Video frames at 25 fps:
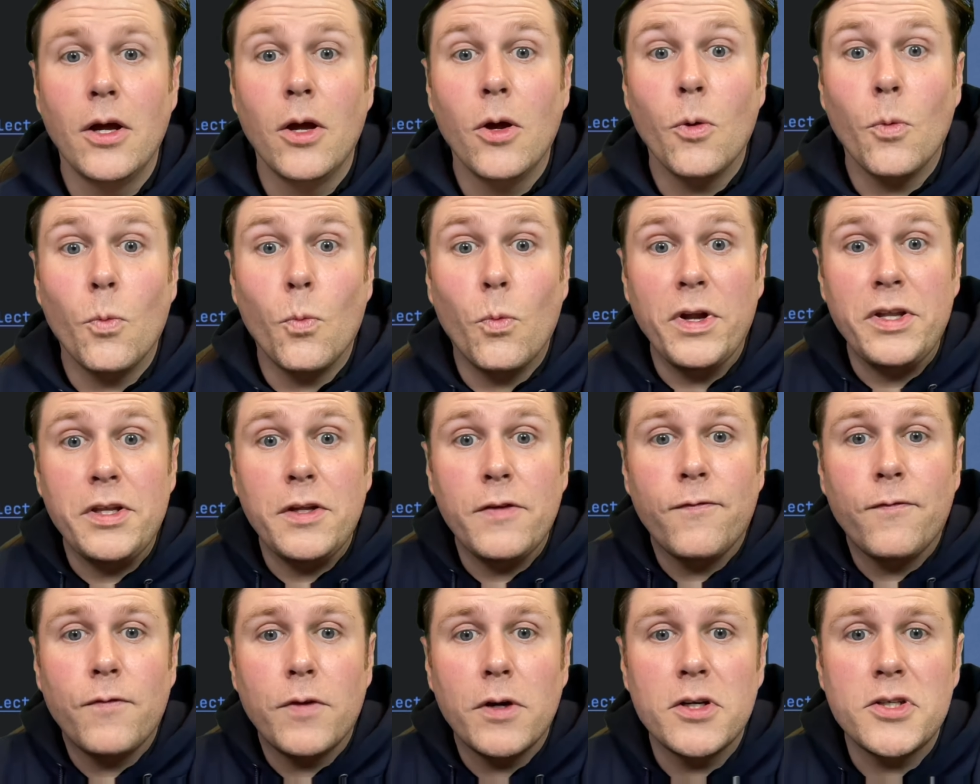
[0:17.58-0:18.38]
When you
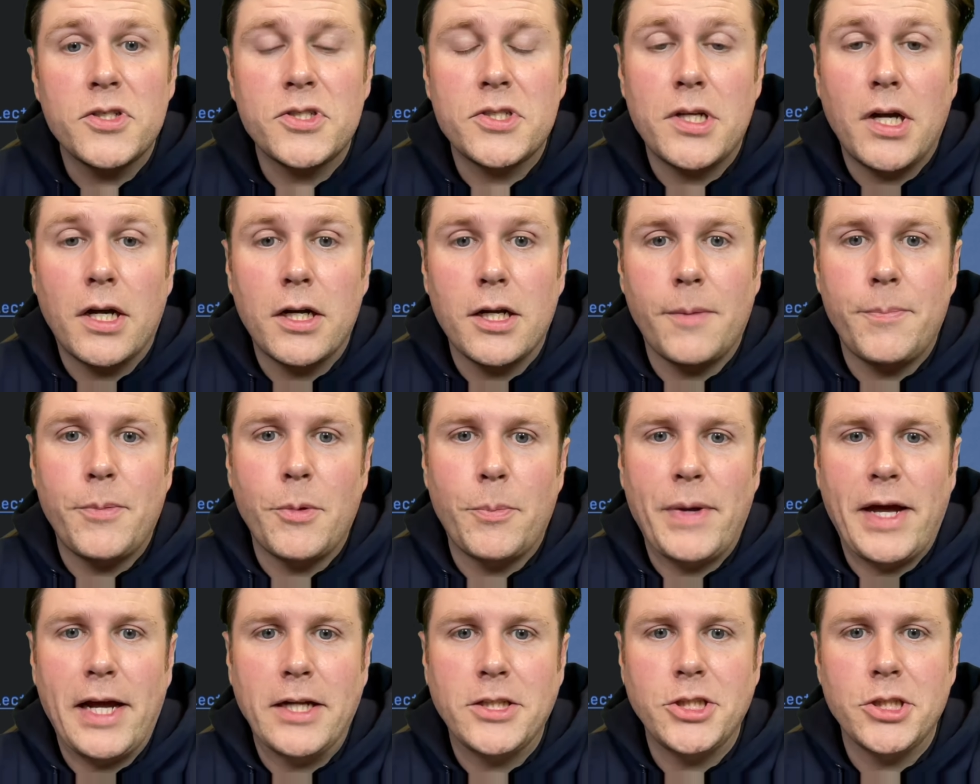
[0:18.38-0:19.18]
first start up
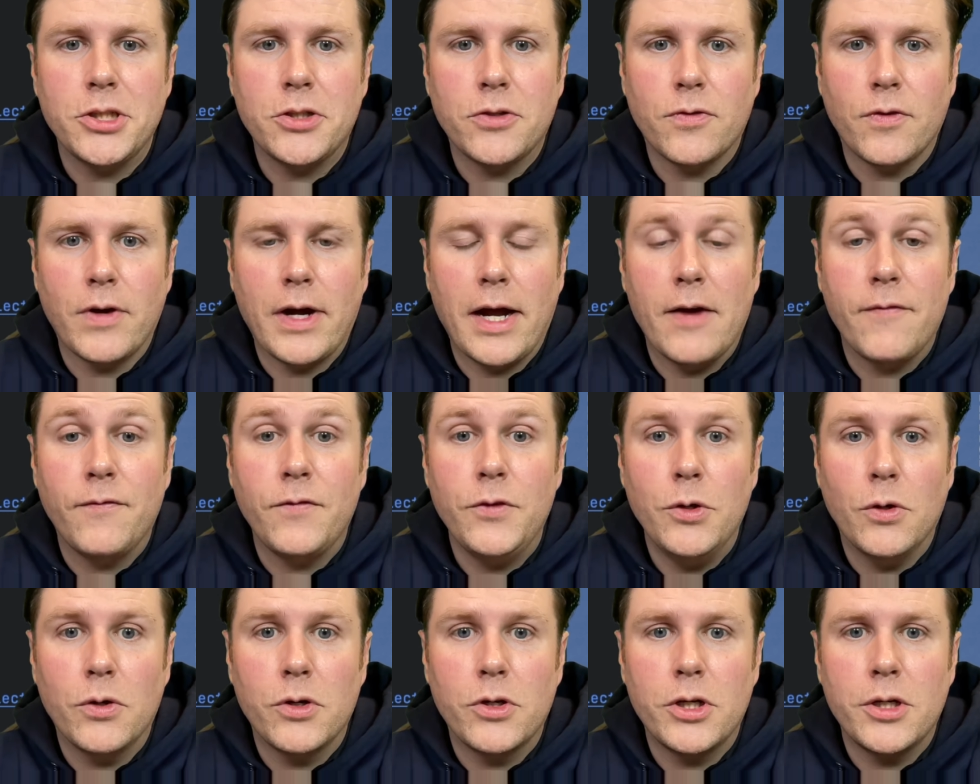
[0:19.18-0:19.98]
Apache Karaf,
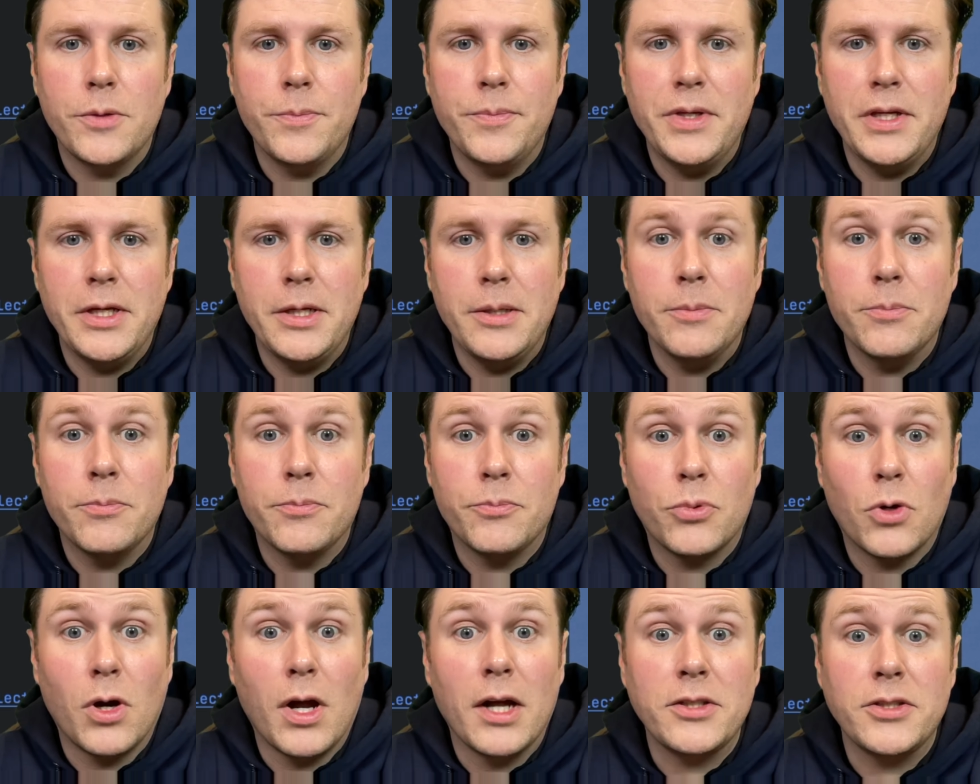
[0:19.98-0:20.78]
you're going to be
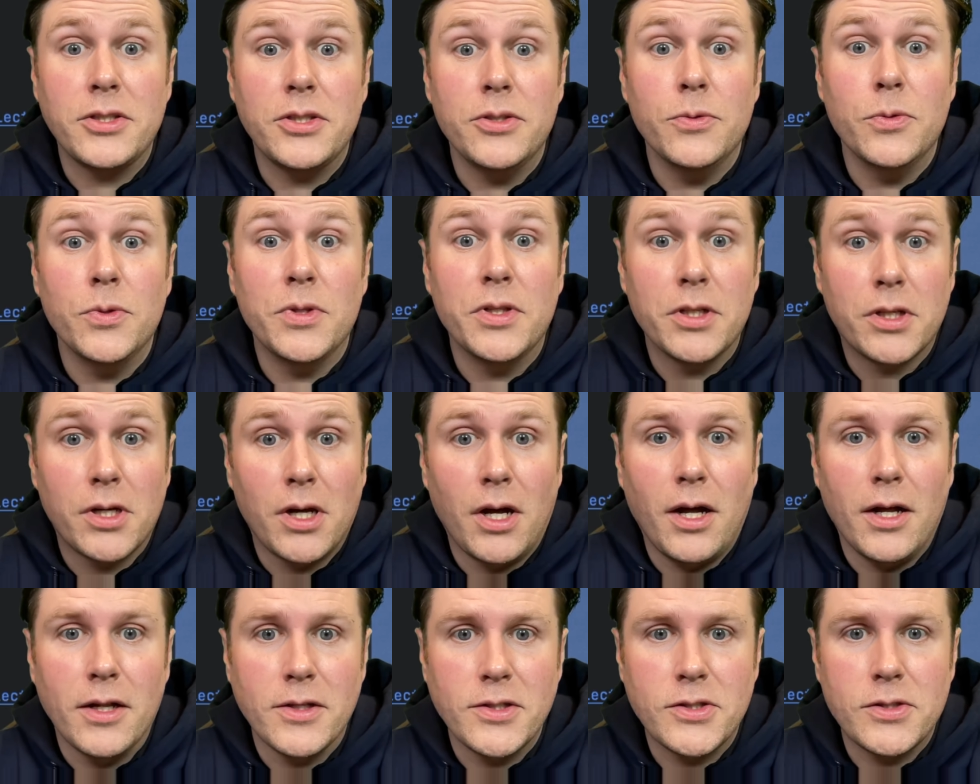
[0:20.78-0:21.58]
brought to the
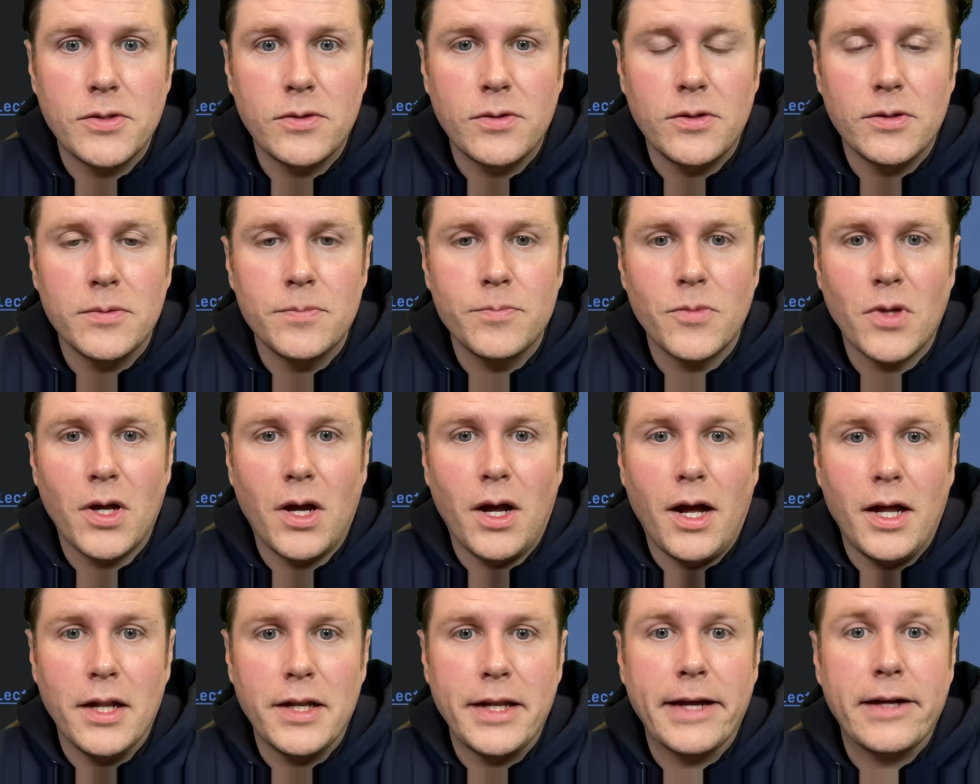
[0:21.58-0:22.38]
console.
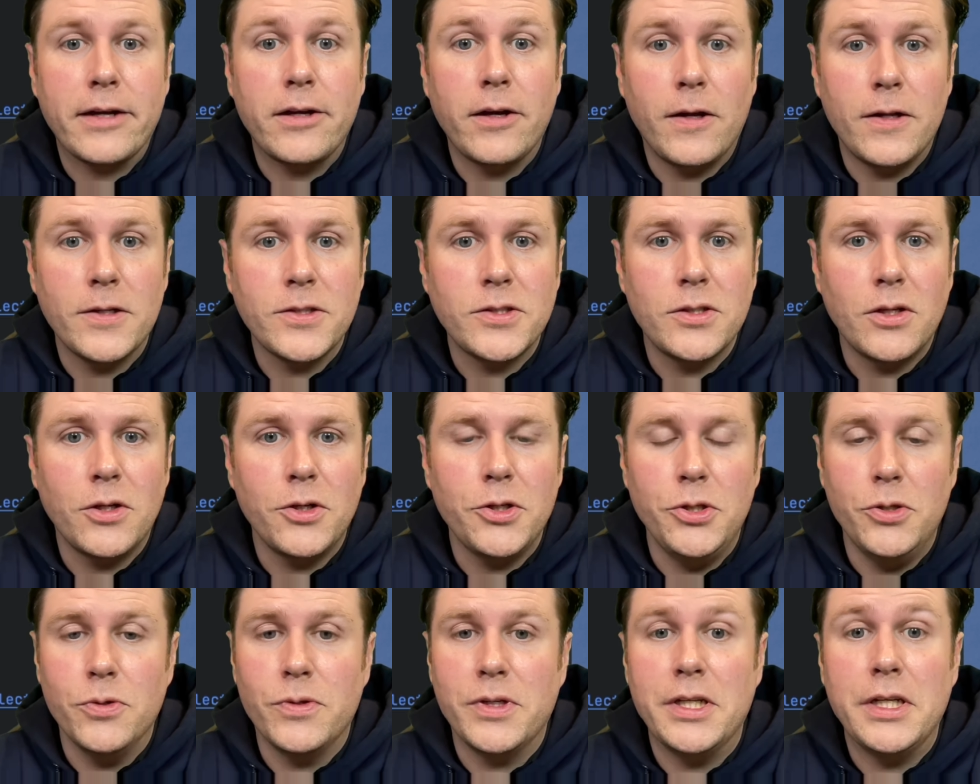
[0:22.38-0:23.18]
On that console,
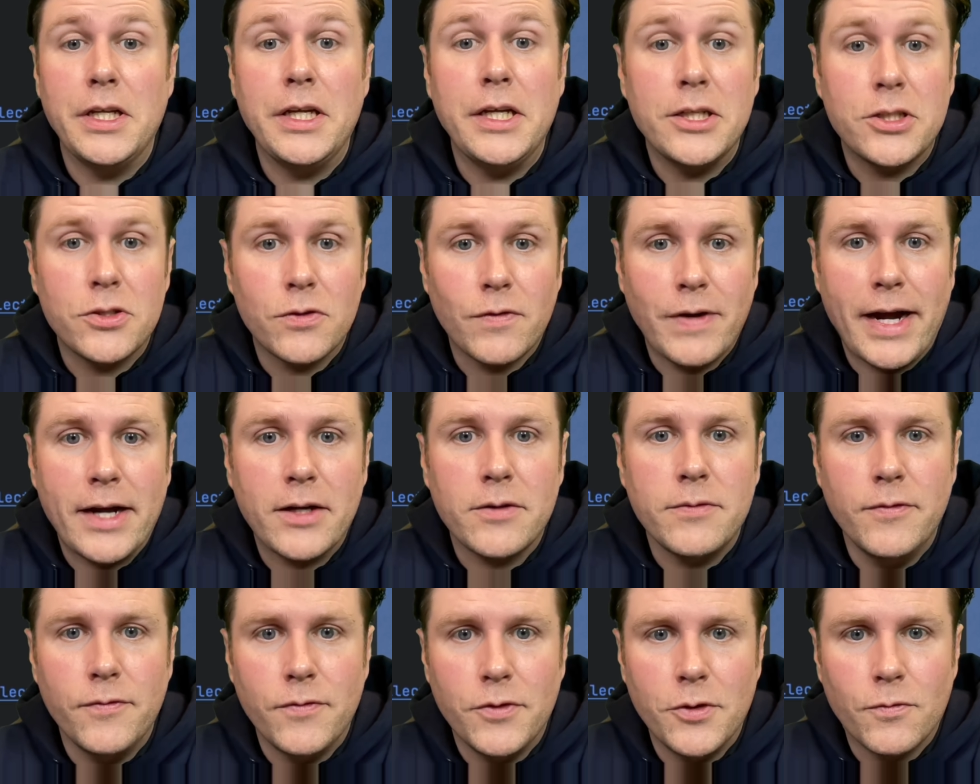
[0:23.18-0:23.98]
you can interact
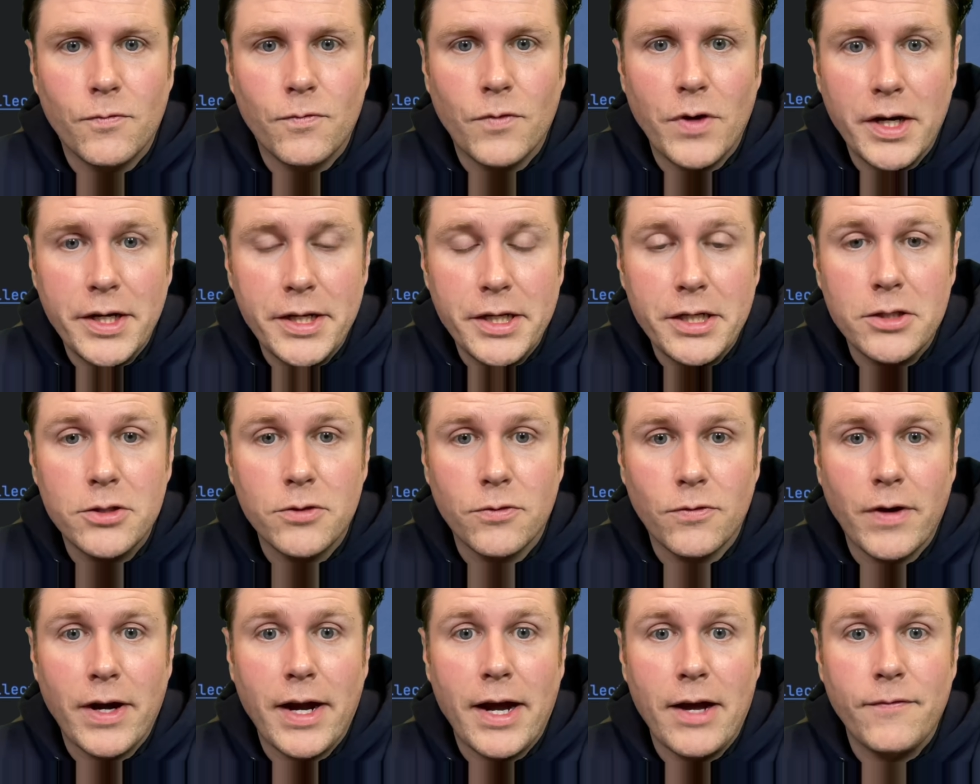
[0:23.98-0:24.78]
with the running
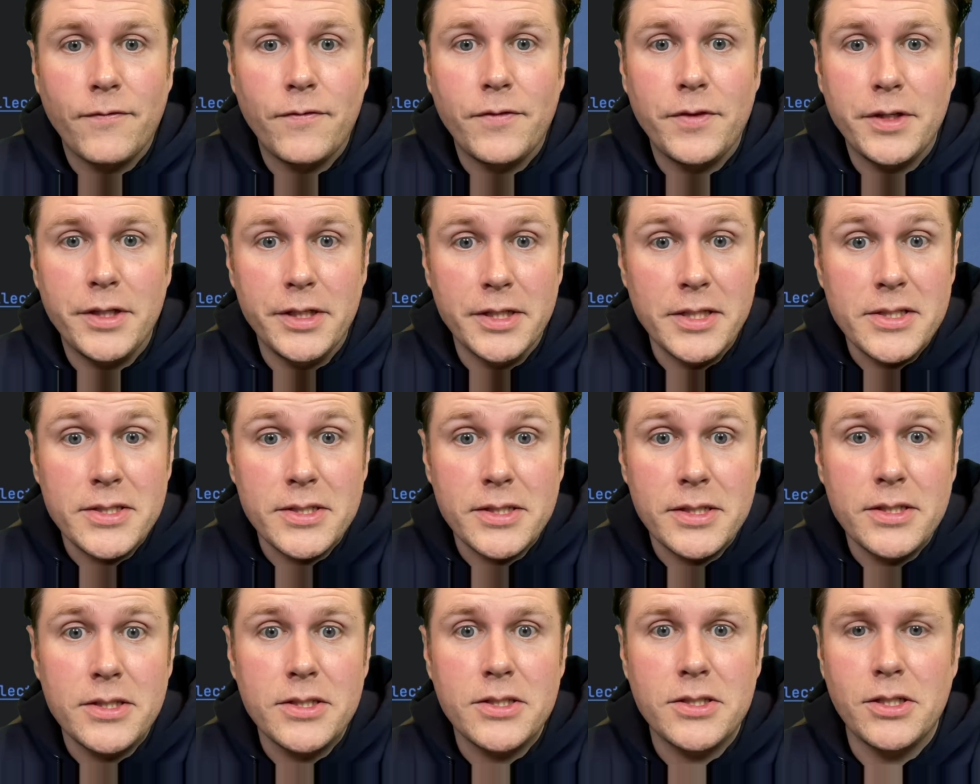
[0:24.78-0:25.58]
Karaf
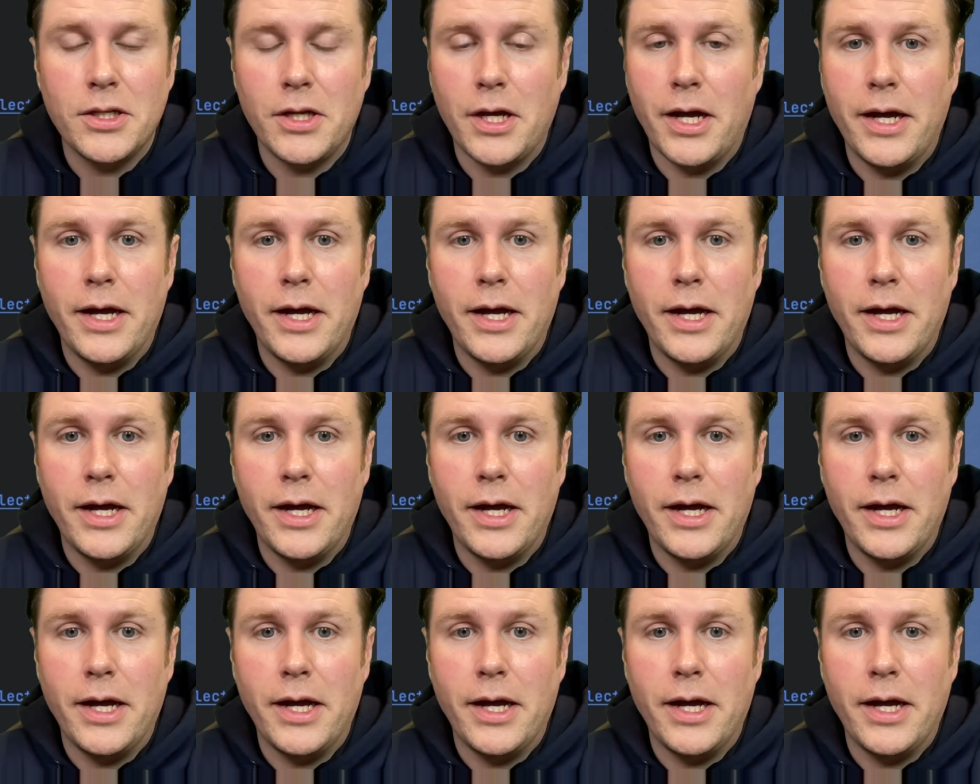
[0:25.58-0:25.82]
instance.